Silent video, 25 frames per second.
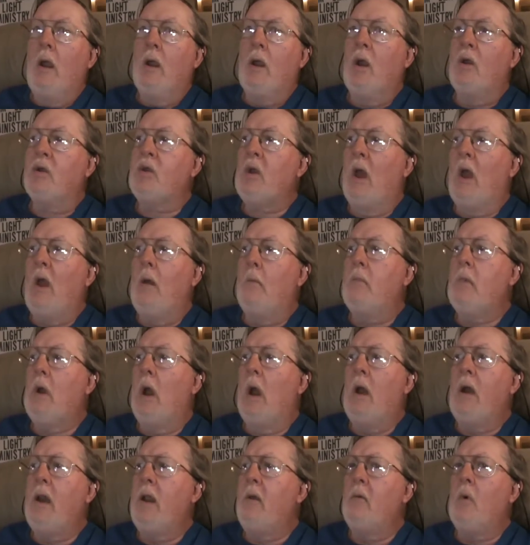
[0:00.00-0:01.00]
because I'm
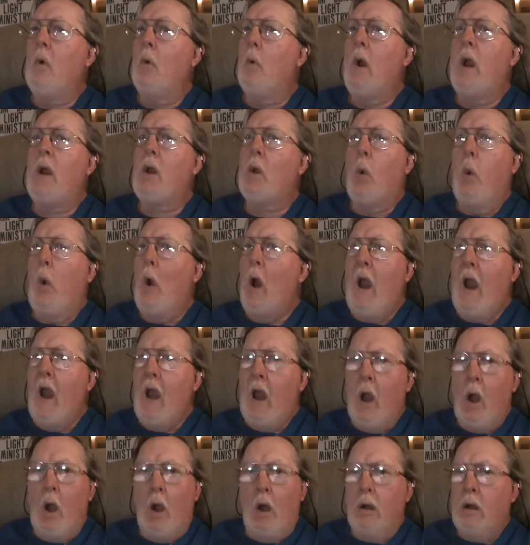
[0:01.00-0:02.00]
not even
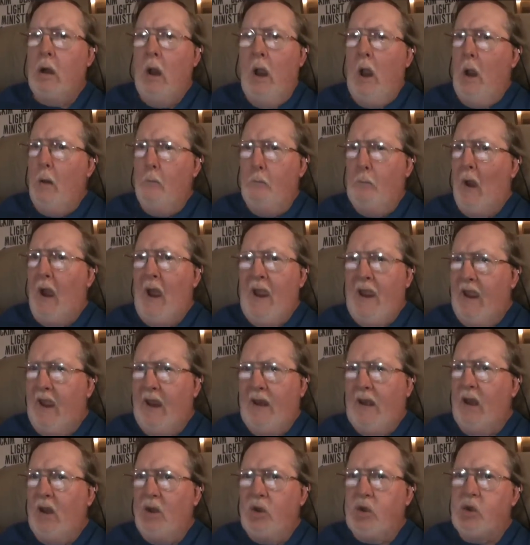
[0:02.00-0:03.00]
required by
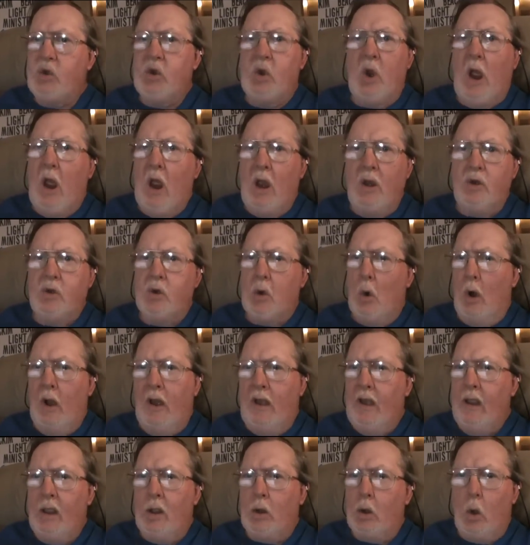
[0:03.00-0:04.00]
any judge or
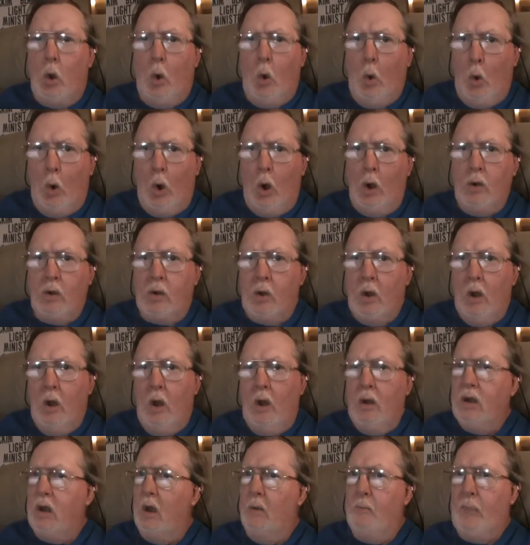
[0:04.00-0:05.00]
any court
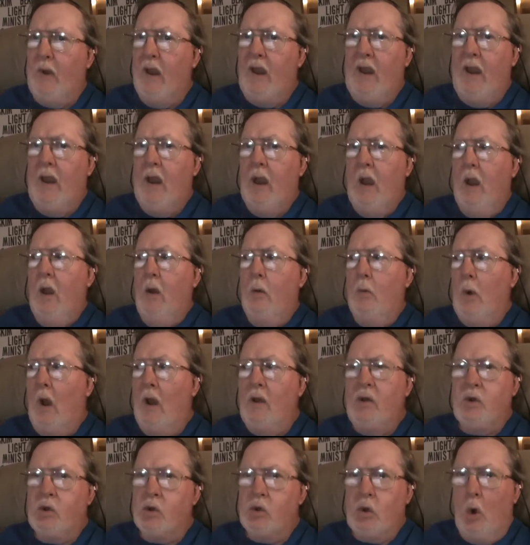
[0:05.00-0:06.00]
to be
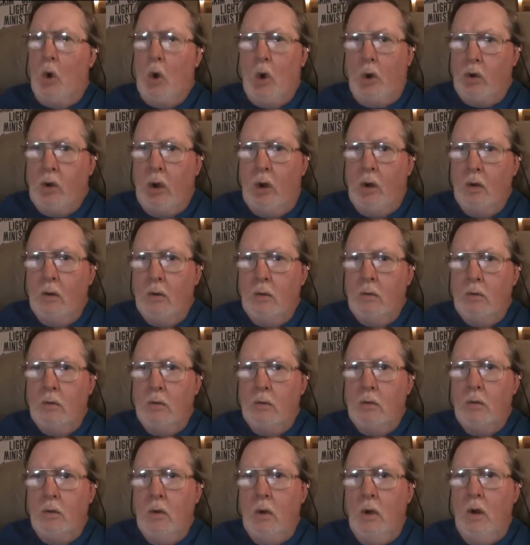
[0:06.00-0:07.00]
registered.
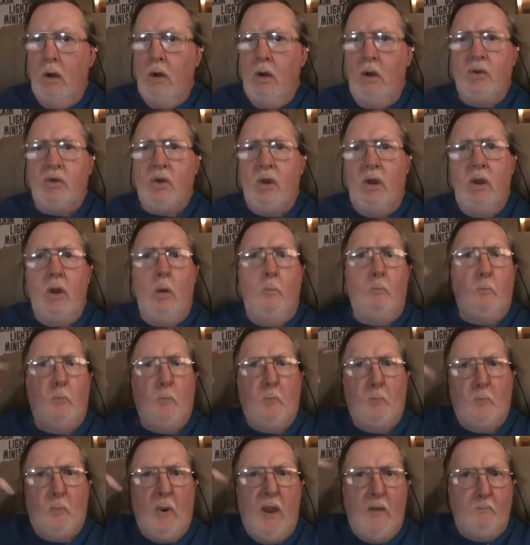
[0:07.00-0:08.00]
You see, you
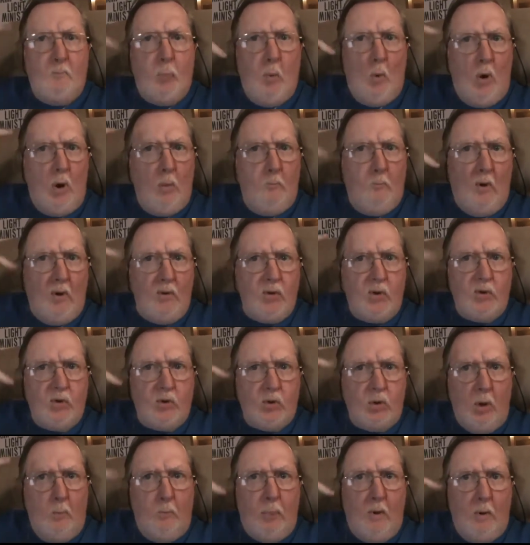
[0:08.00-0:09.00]
people are a bunch of
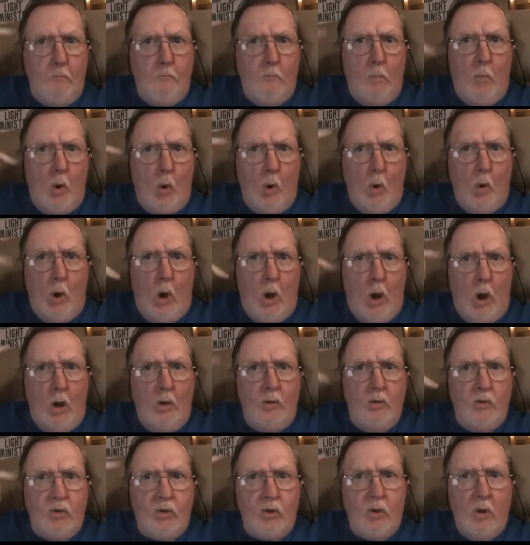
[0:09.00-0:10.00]
stupid
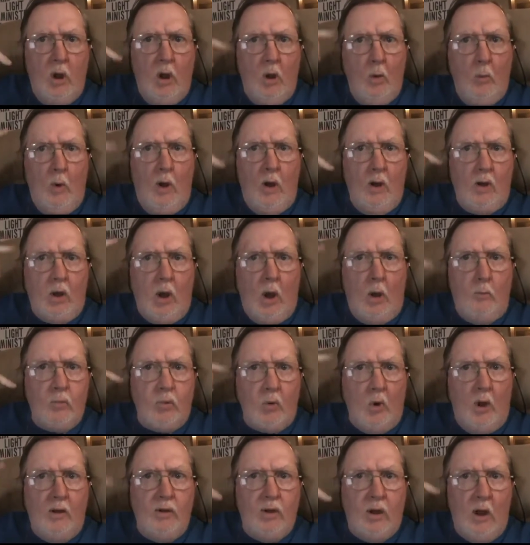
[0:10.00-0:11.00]
morons when it comes
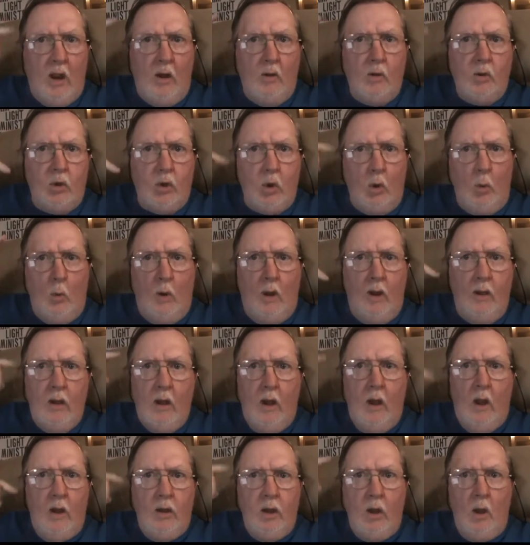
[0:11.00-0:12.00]
right down to it.
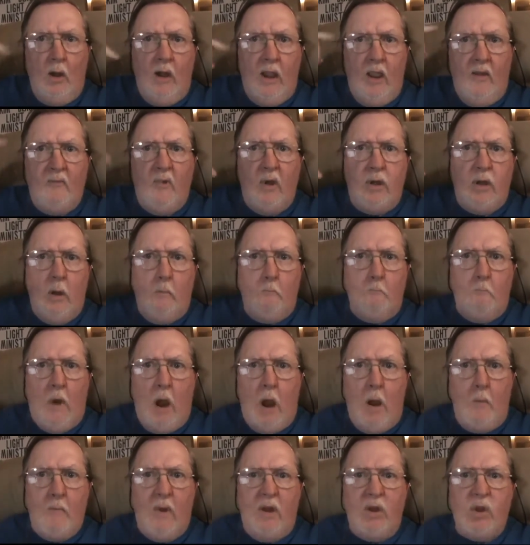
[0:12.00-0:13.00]
You live in your
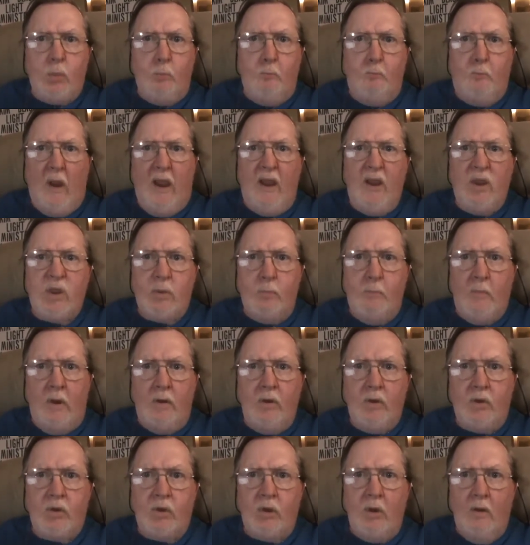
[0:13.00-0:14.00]
mommy's
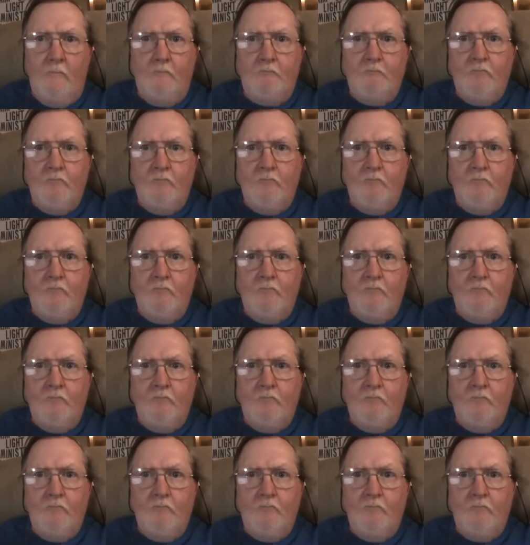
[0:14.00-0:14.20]
basements,